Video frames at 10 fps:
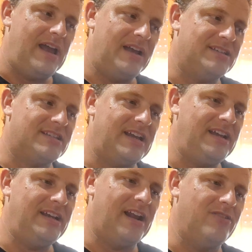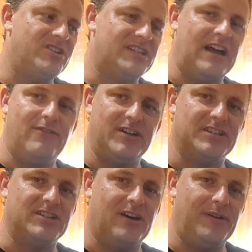and see, you know, just how
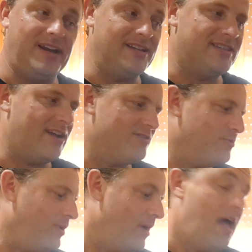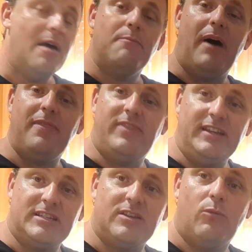versatile it is there as well. But
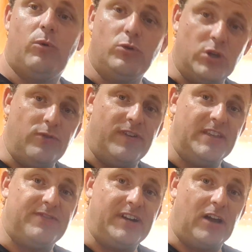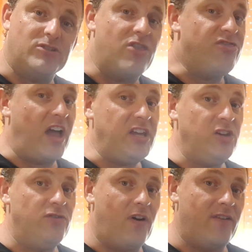this will do for this video. So thank
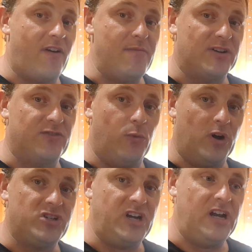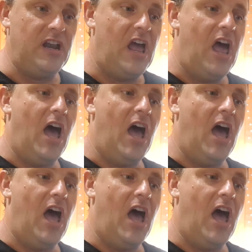you very, very much for watching.